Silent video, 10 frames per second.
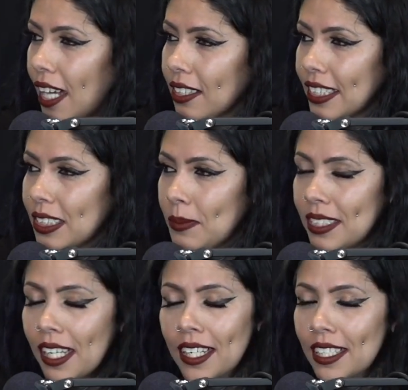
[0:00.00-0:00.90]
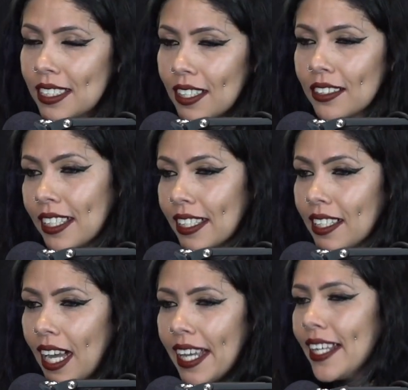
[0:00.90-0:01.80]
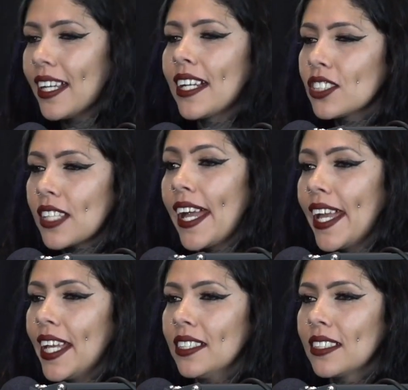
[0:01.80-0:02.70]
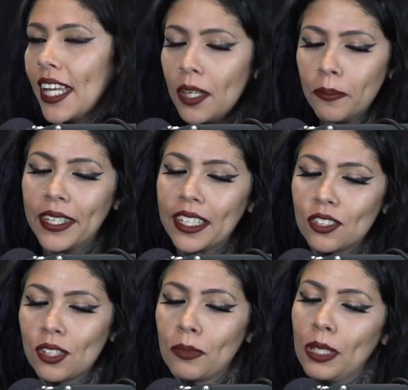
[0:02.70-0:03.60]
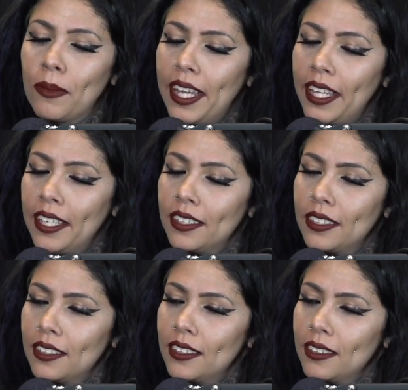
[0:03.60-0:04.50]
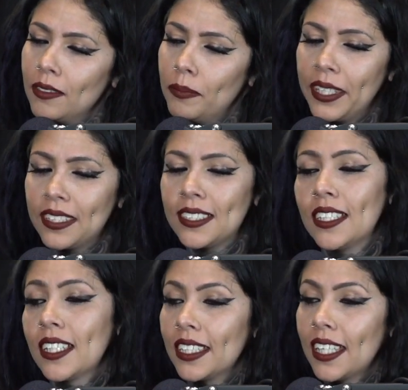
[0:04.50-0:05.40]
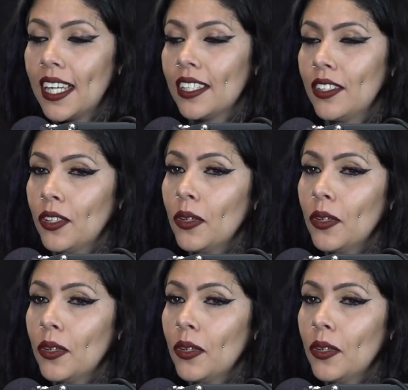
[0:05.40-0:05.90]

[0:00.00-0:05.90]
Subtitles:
I don't like to be touched. I don't like, I hate being at the strip club. I hate being seen like that, you know.